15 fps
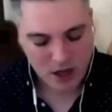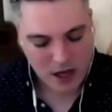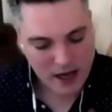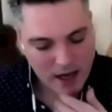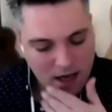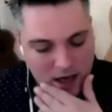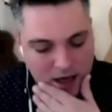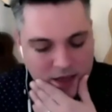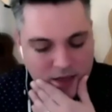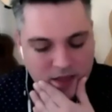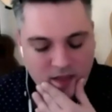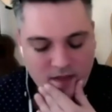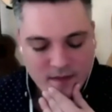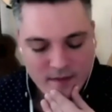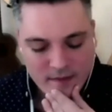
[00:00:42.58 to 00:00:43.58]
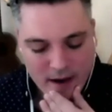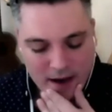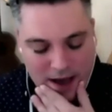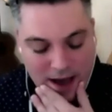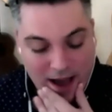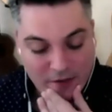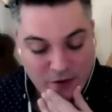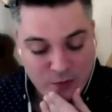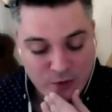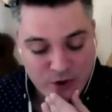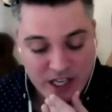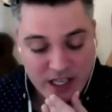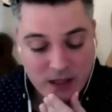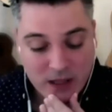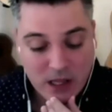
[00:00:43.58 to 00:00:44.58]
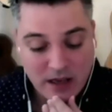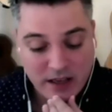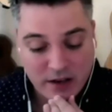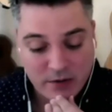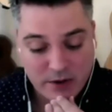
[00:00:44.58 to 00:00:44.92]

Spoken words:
I was pretty lucky